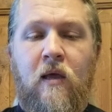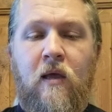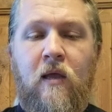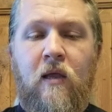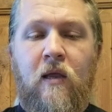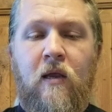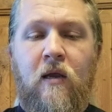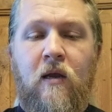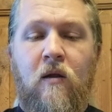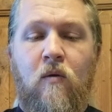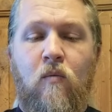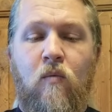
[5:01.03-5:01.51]

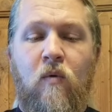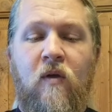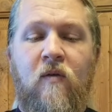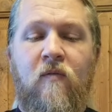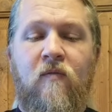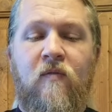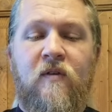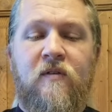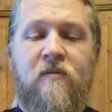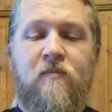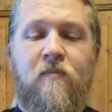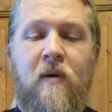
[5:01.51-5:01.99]
you're gonna weave
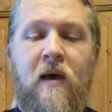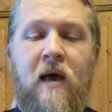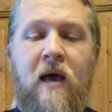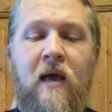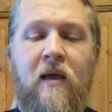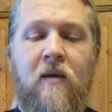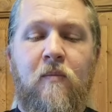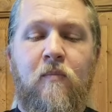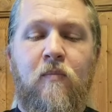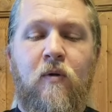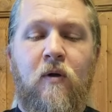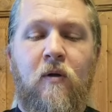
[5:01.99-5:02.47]
this back
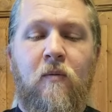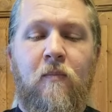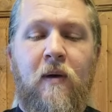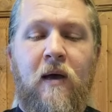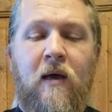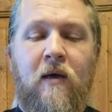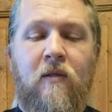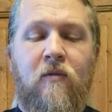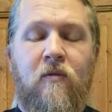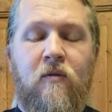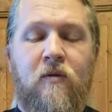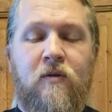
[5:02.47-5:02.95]
and put it
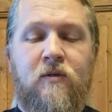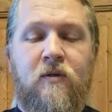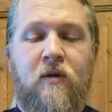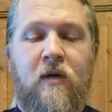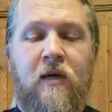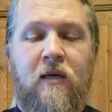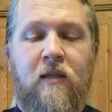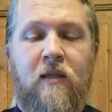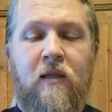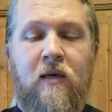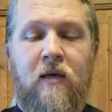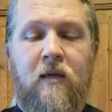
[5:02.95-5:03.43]
back to the
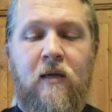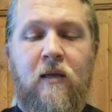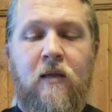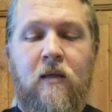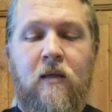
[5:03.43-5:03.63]
tri-glide.